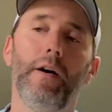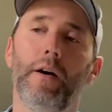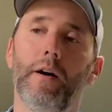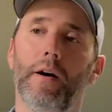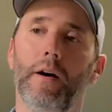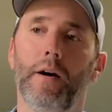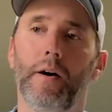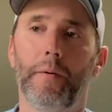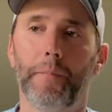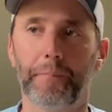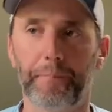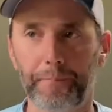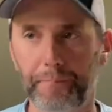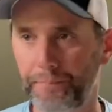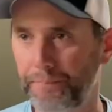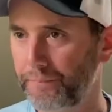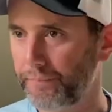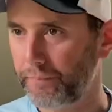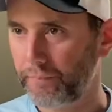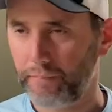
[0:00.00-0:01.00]

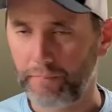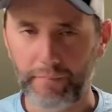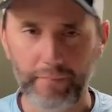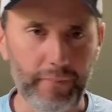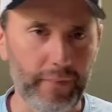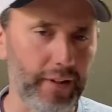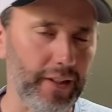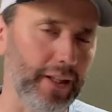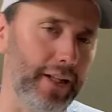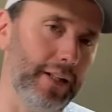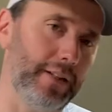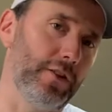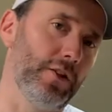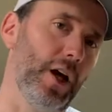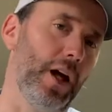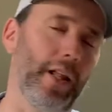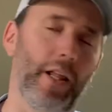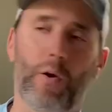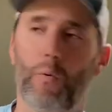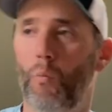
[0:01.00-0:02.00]
It's
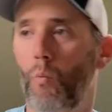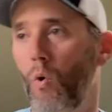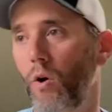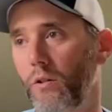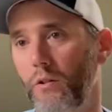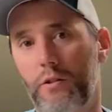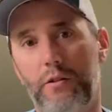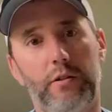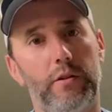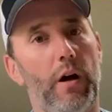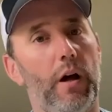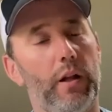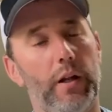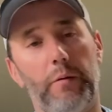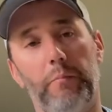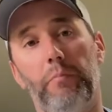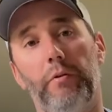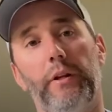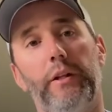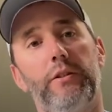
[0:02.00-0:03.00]
not like one
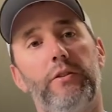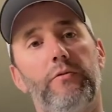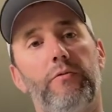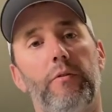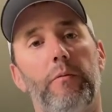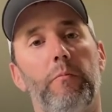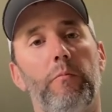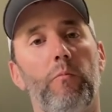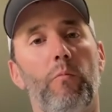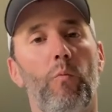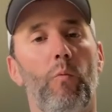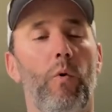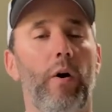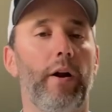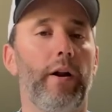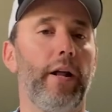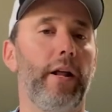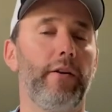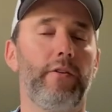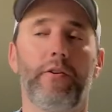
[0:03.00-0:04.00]
solid blitz from
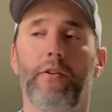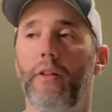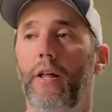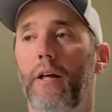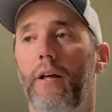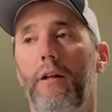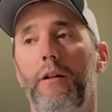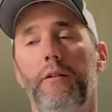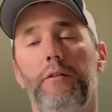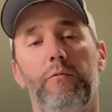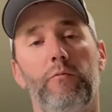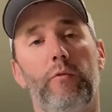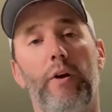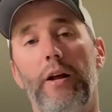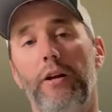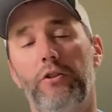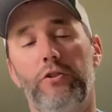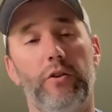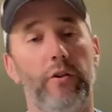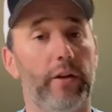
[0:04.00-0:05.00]
one end to that
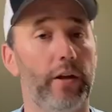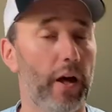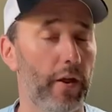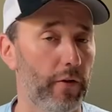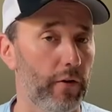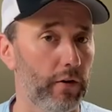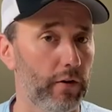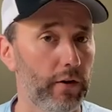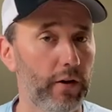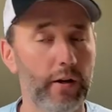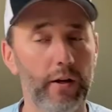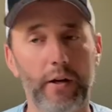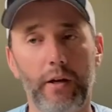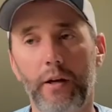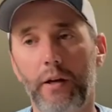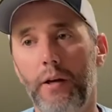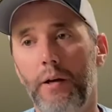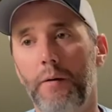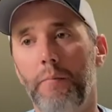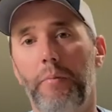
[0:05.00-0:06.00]
range to the other,
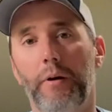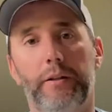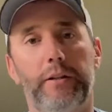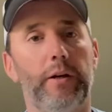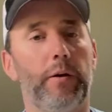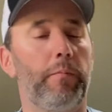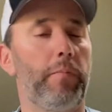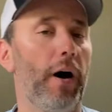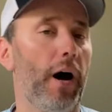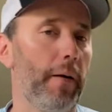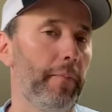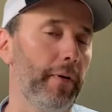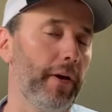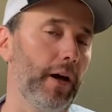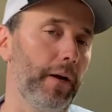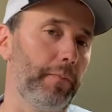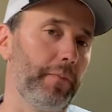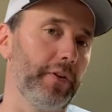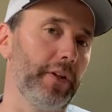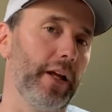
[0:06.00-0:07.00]
but they're popping
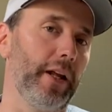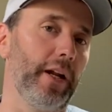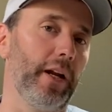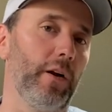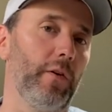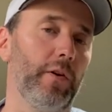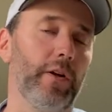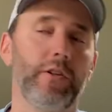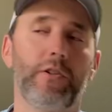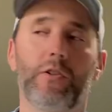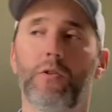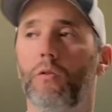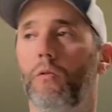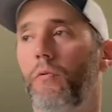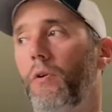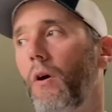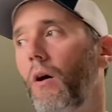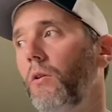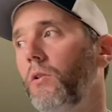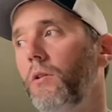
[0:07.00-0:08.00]
up in that area. So if
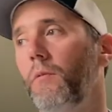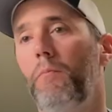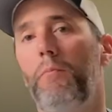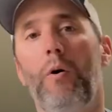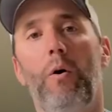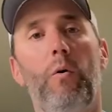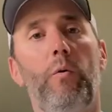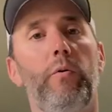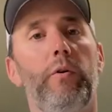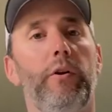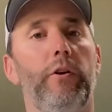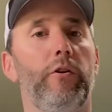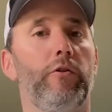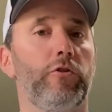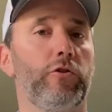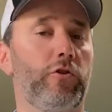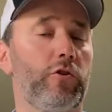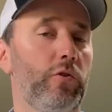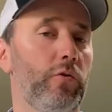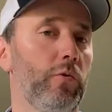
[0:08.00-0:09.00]
you're out in the boat and you're
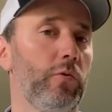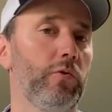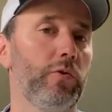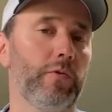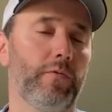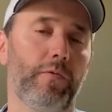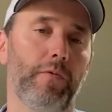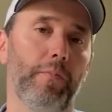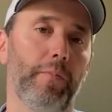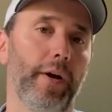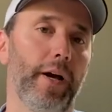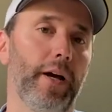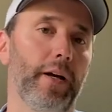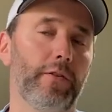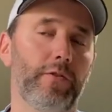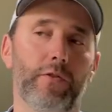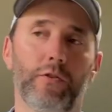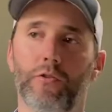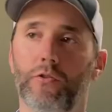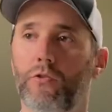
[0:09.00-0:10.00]
just cruising for
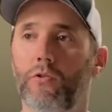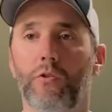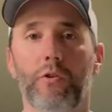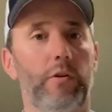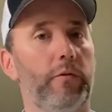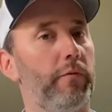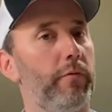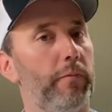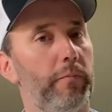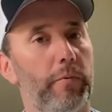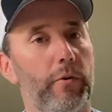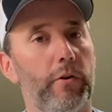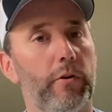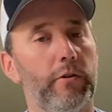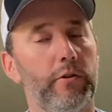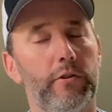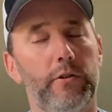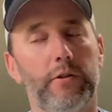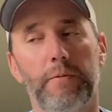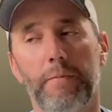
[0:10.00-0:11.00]
bass, you're just looking for
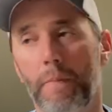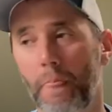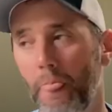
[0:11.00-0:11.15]
birds,